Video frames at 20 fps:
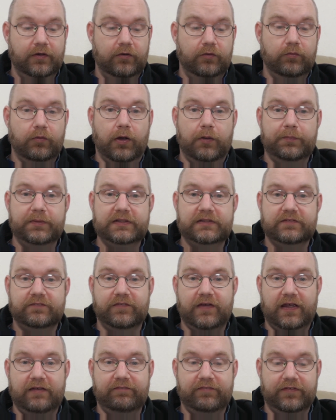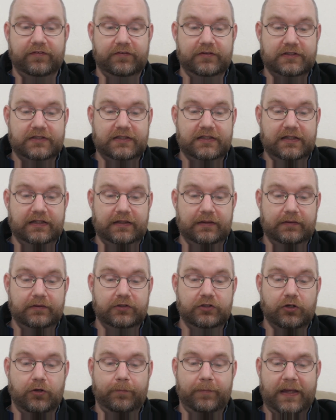Romans 5:13,
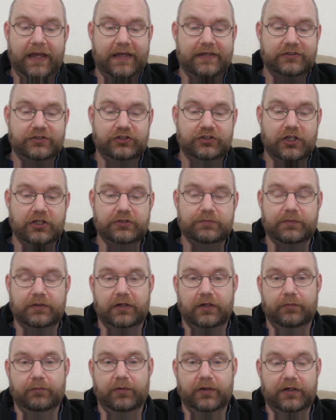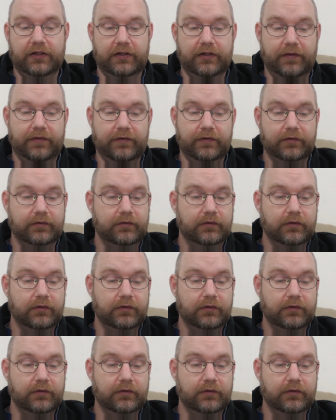don't pass judgment on one another.